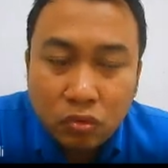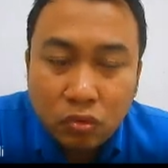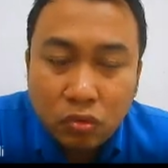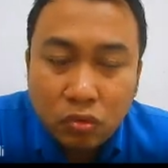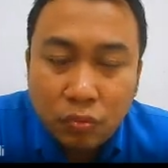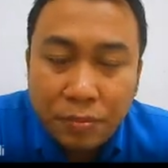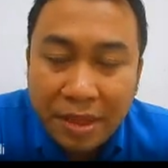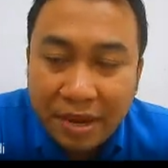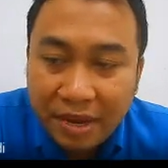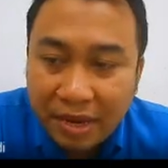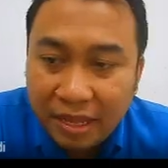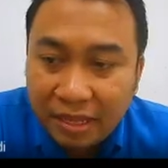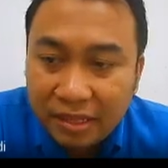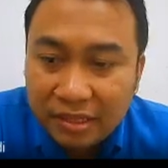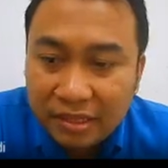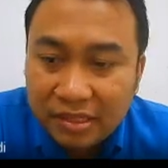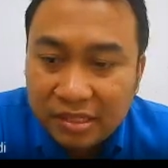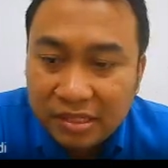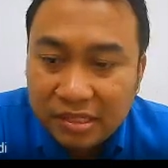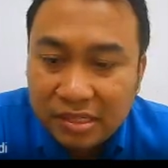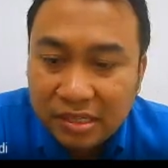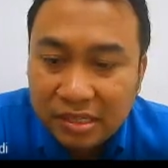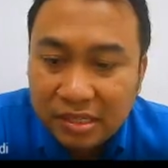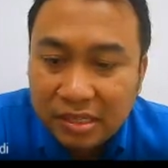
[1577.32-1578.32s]

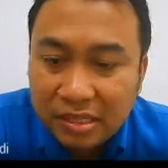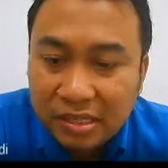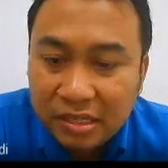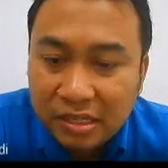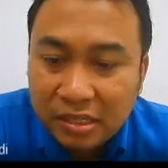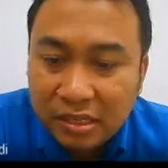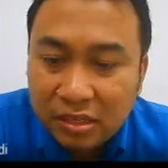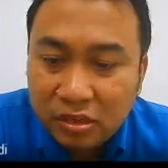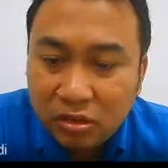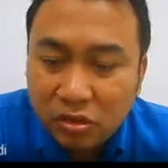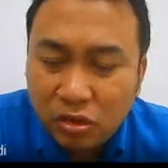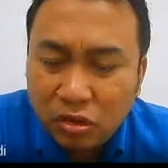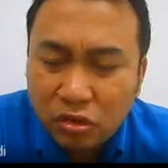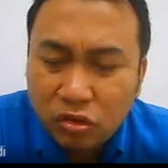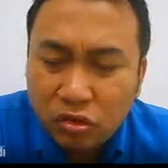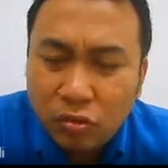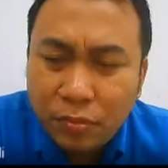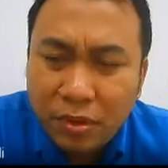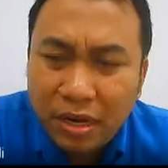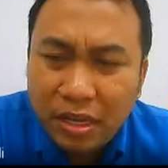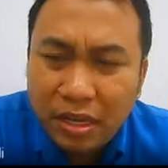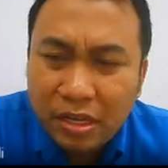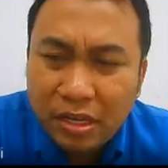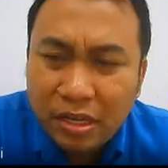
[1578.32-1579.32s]
minutes. Not 2
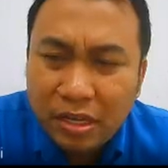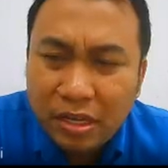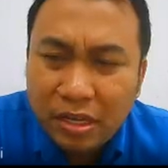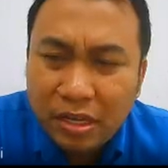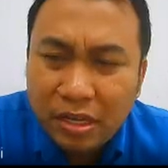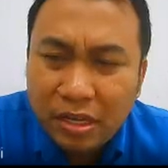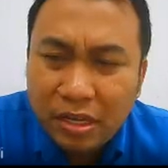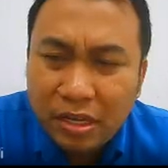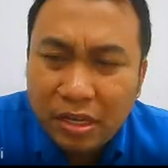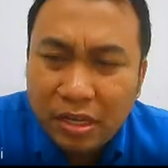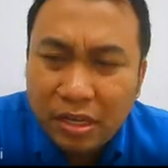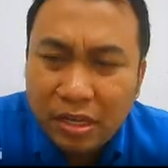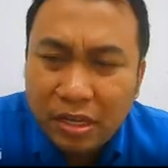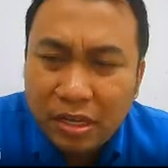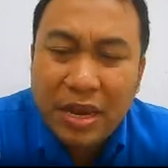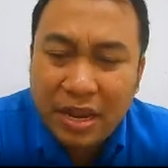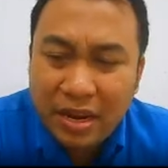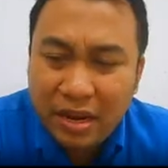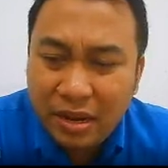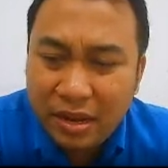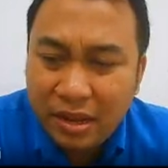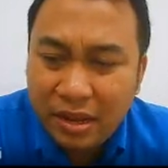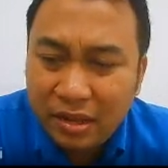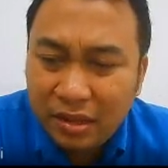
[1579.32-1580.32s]
minutes. 1 minute.
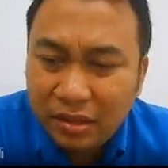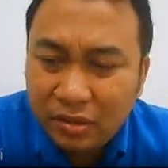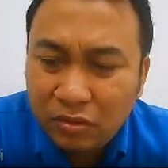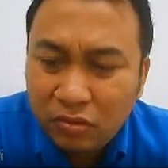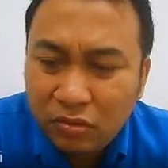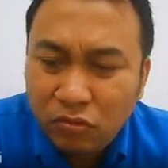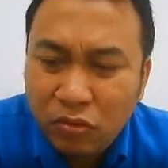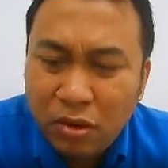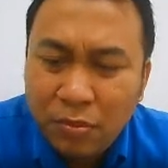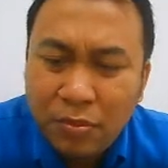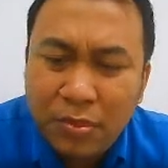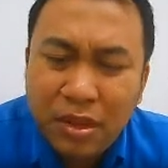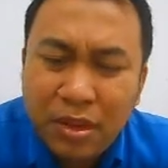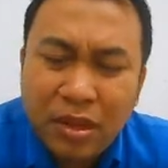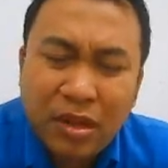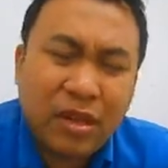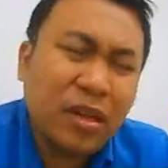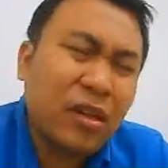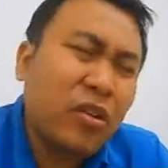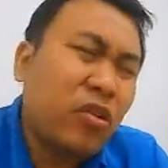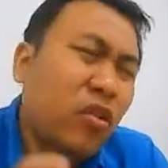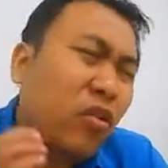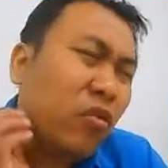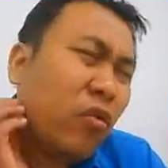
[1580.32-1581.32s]

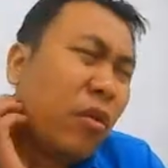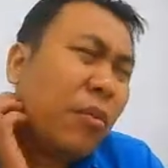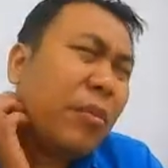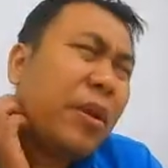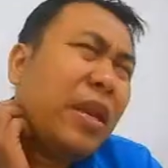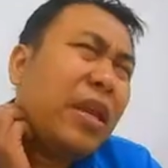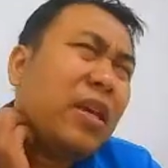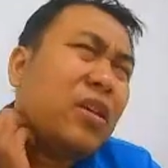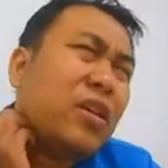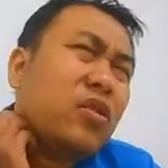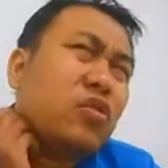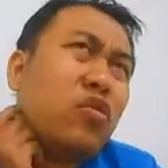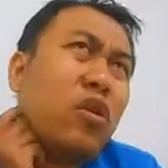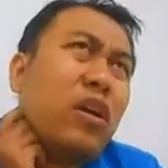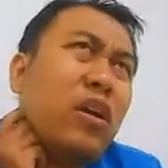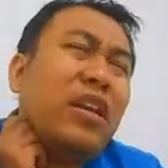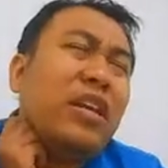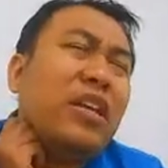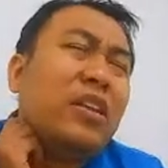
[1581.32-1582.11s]
Not 1 minute. It's quite early.